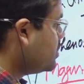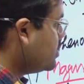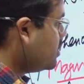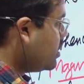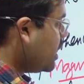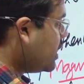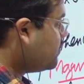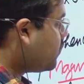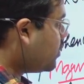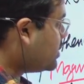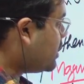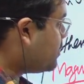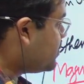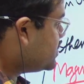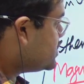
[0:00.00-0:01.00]
and what
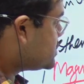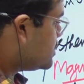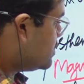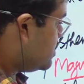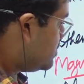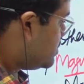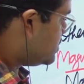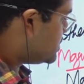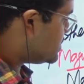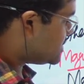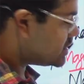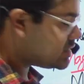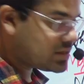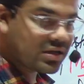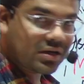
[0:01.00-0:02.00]
happens since
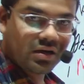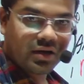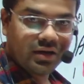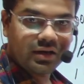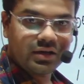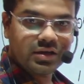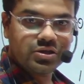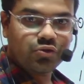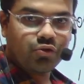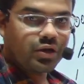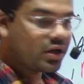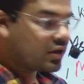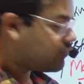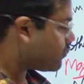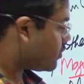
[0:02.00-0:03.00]
the current is going up
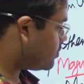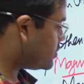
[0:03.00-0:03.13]
from this